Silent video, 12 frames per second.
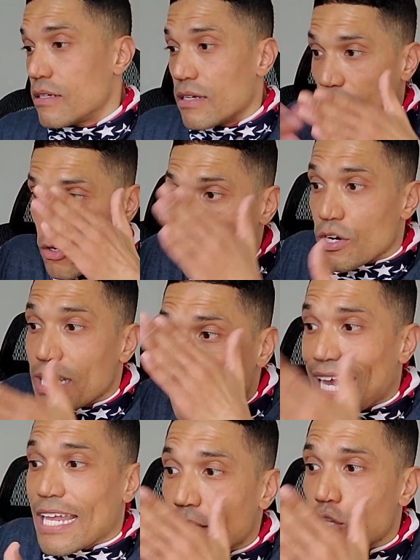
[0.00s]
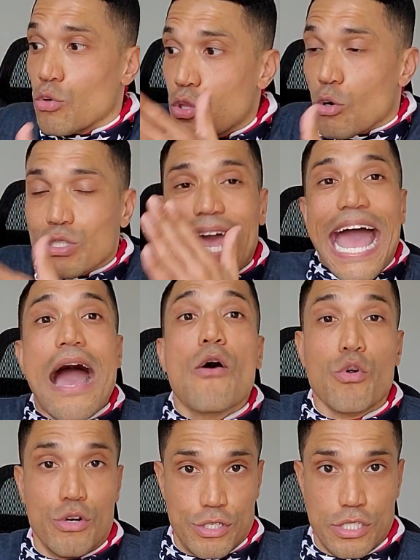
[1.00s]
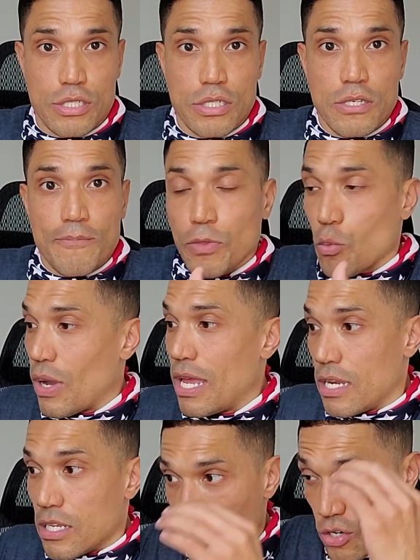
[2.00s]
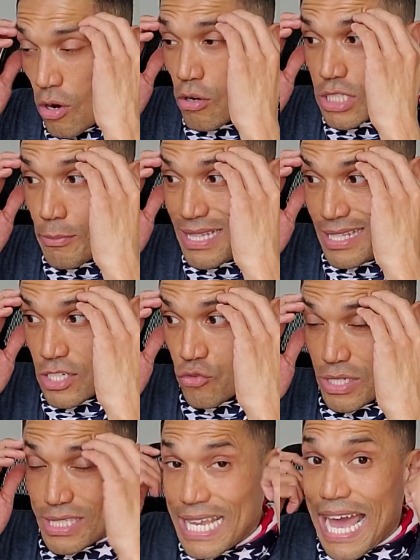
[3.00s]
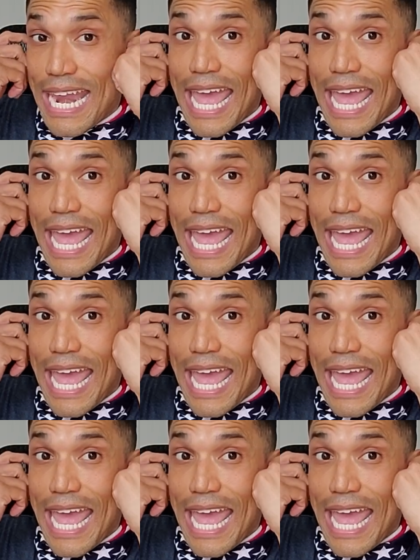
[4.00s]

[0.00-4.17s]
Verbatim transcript: in order to get through those hours when you're ultimately stressed. You got